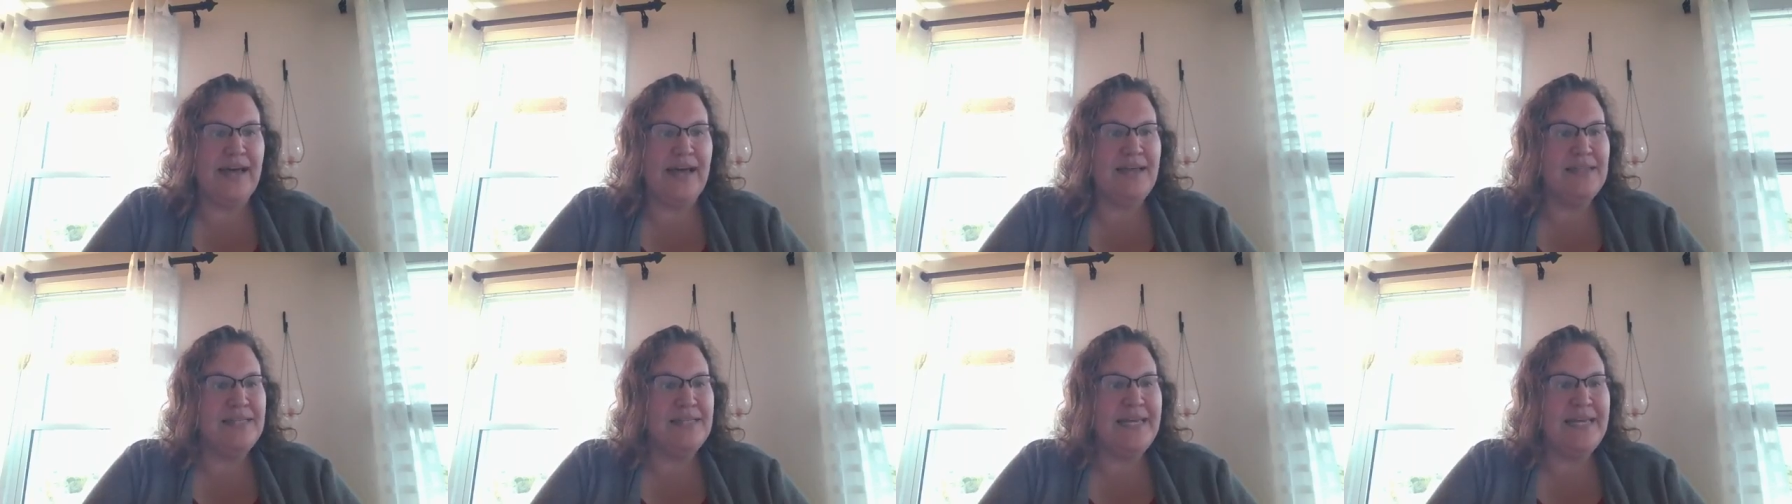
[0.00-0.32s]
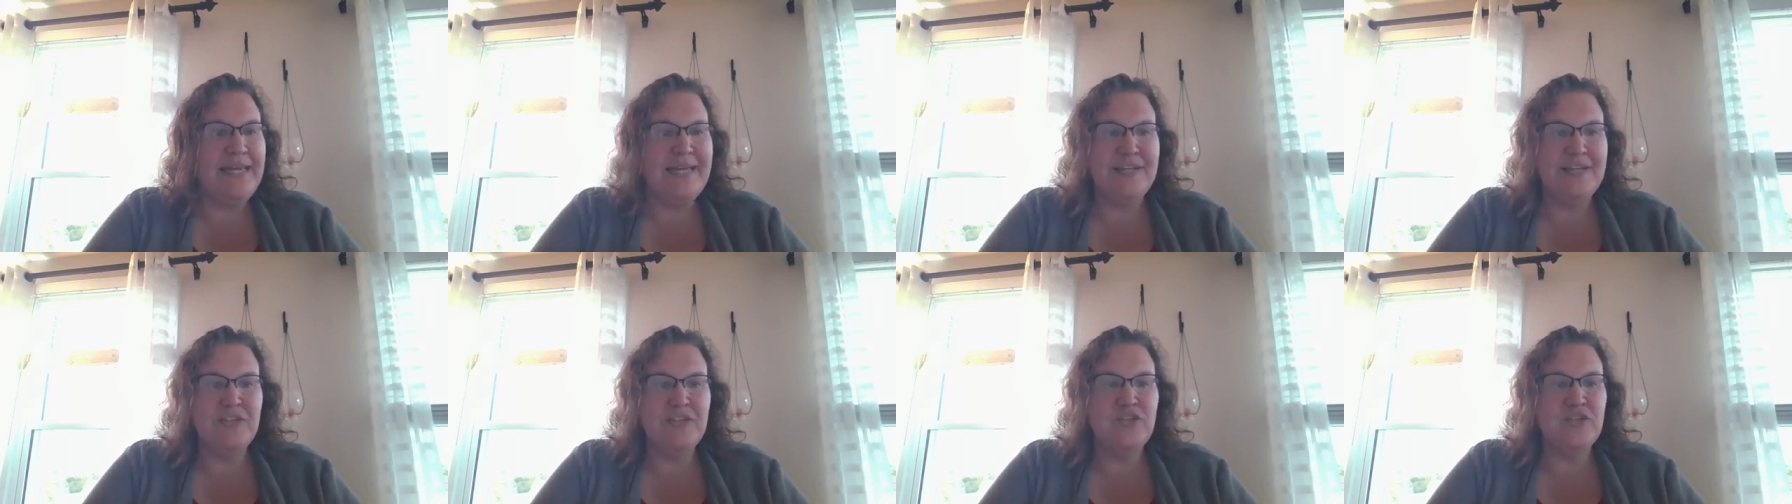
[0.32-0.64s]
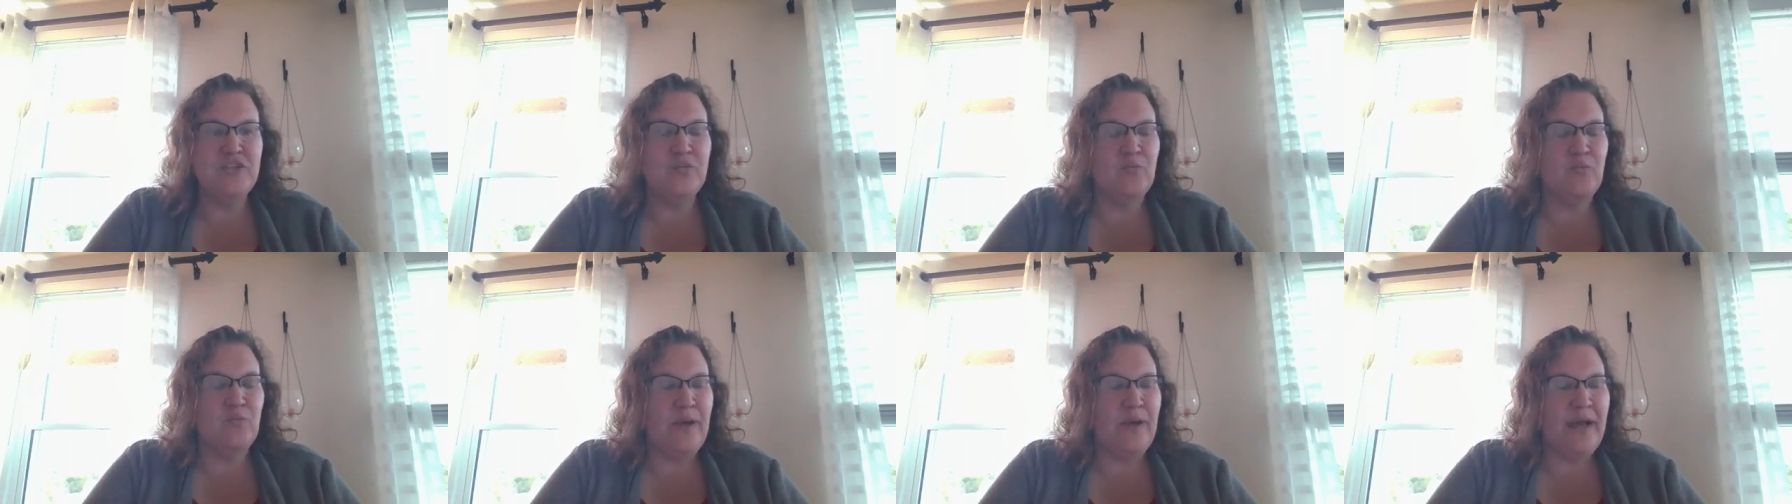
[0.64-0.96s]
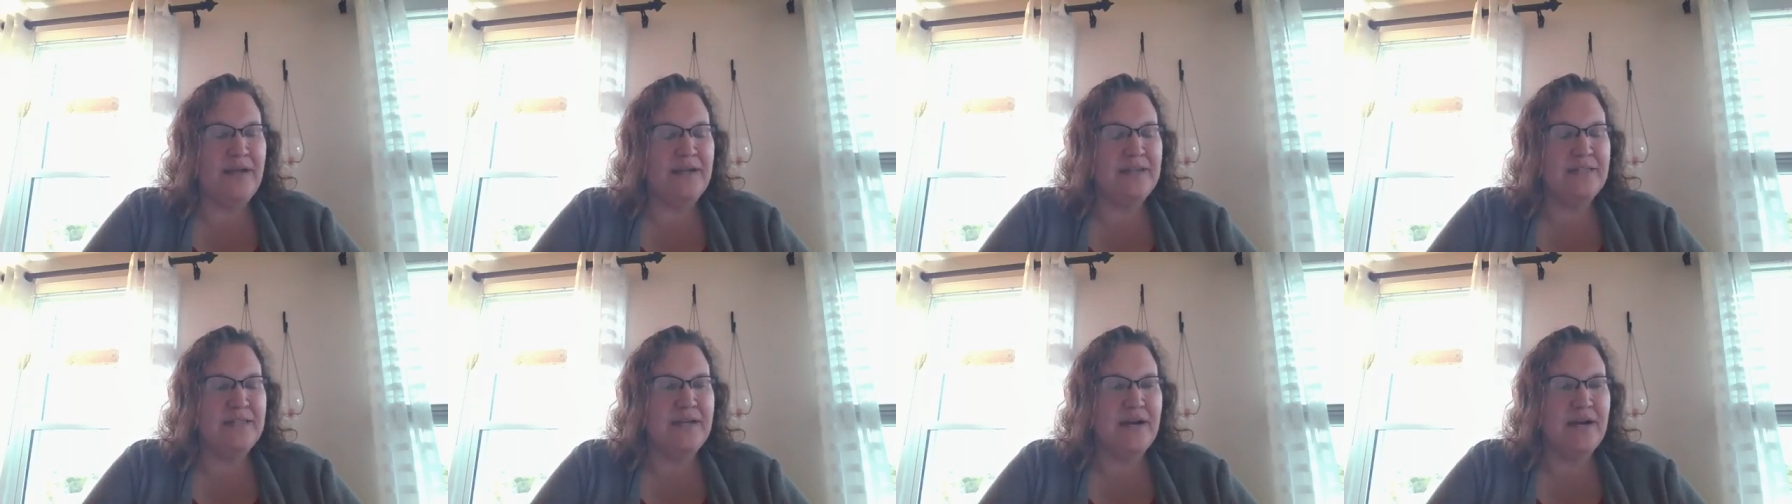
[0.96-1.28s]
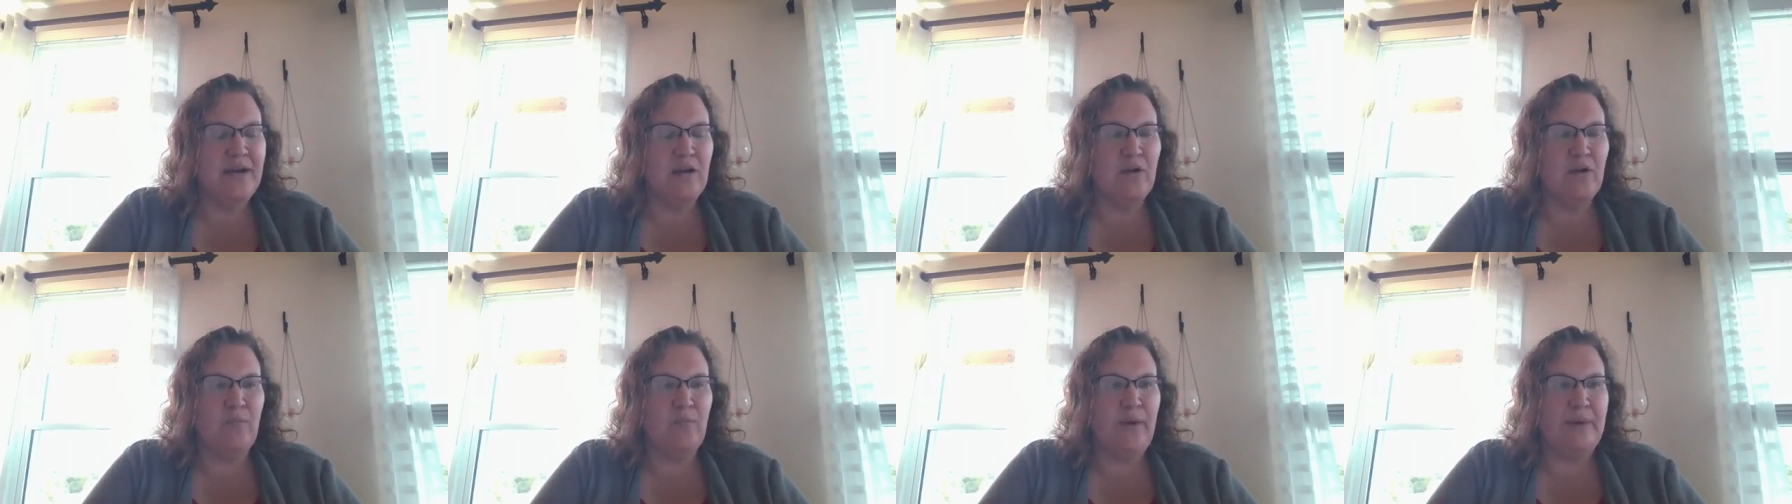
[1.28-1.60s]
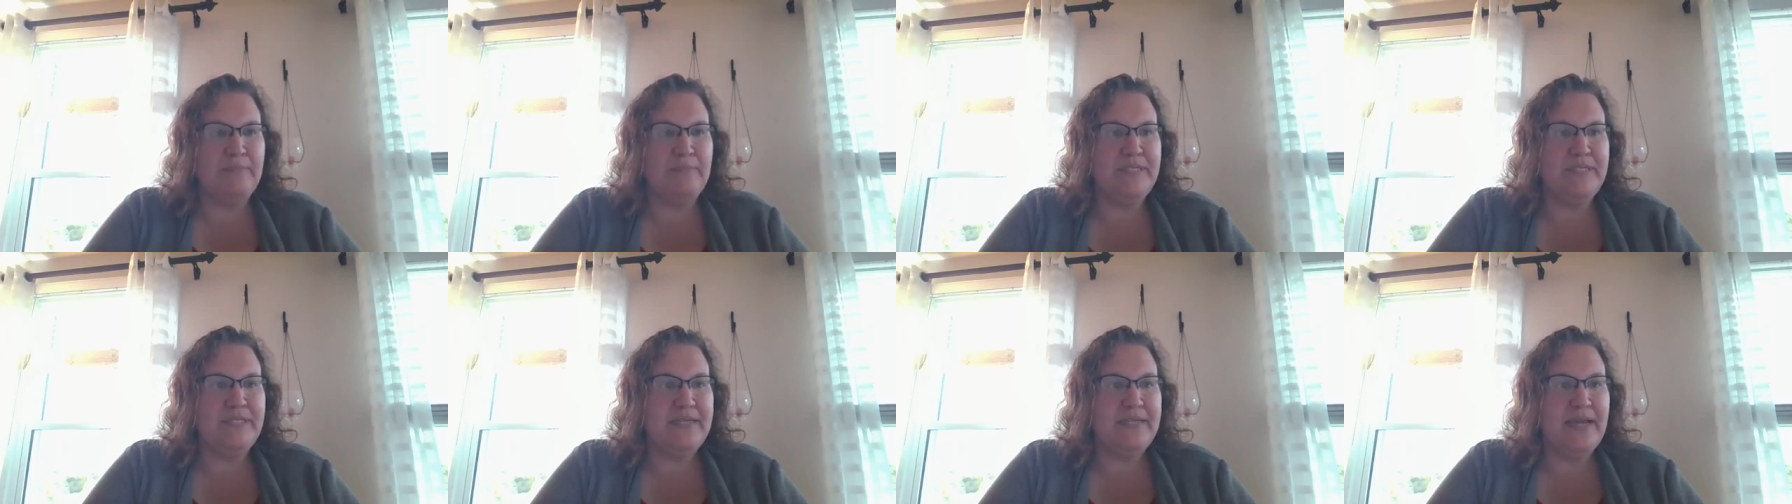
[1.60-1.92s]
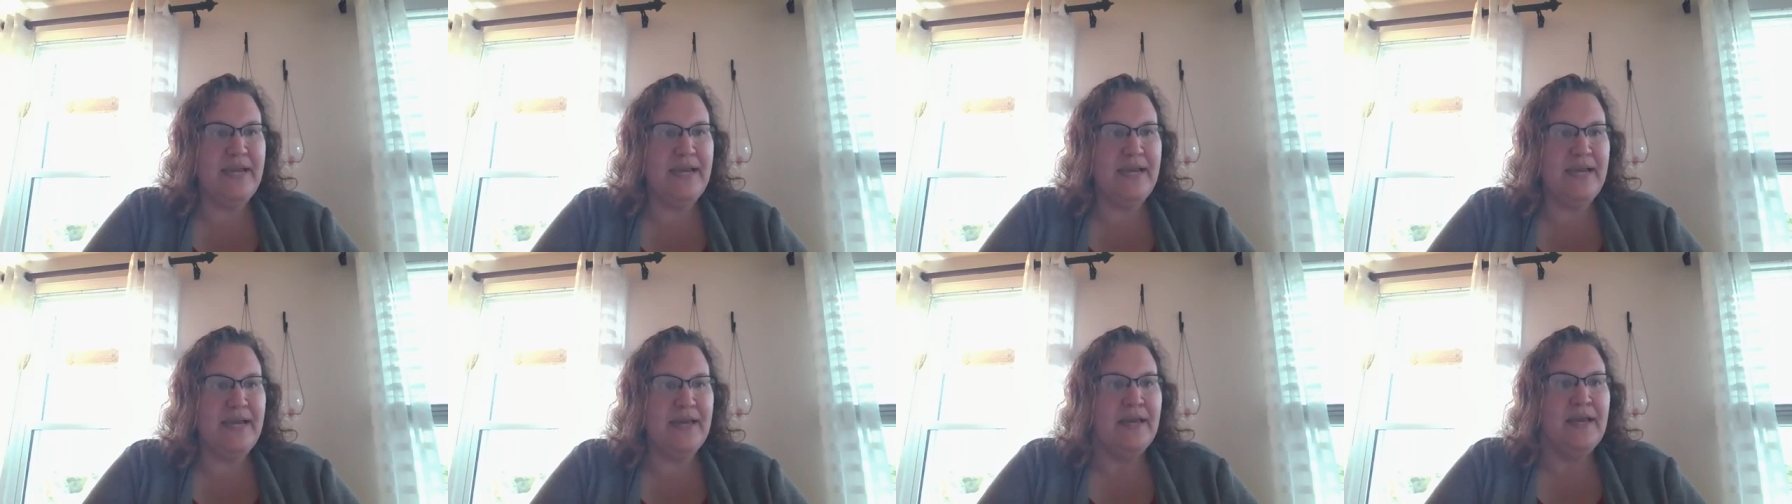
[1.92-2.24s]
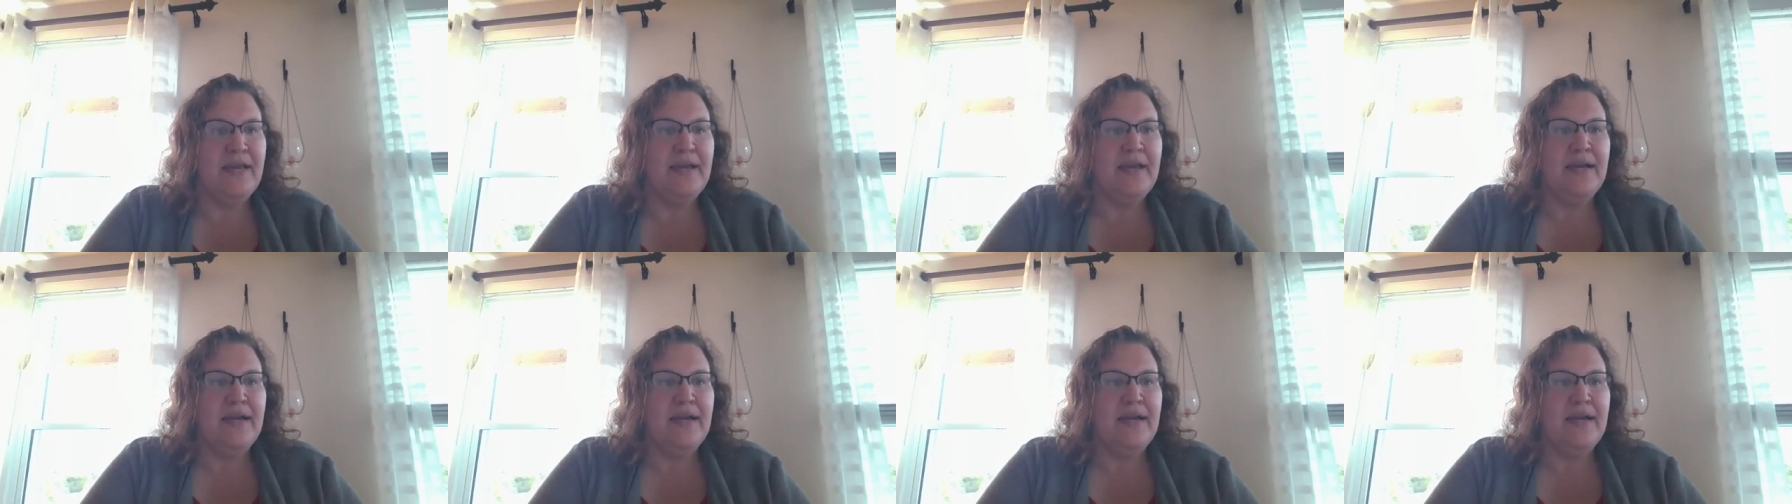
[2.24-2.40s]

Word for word: That link is direct on our website.